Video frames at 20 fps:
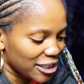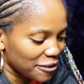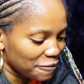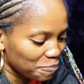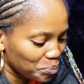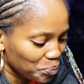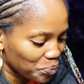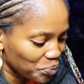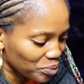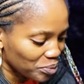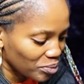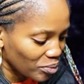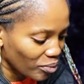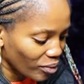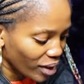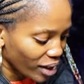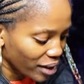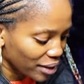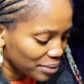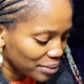We're in the fucking
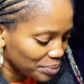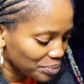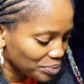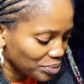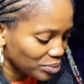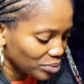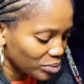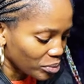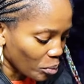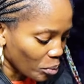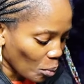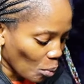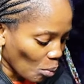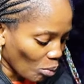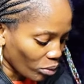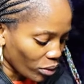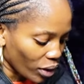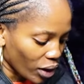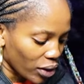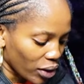building.
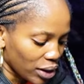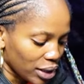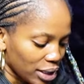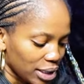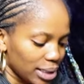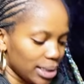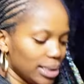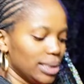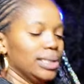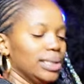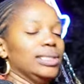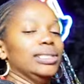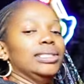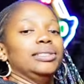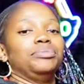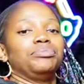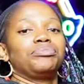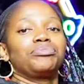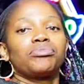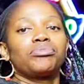We don't know what
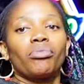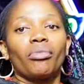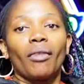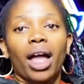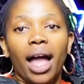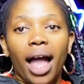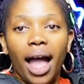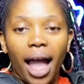time it is.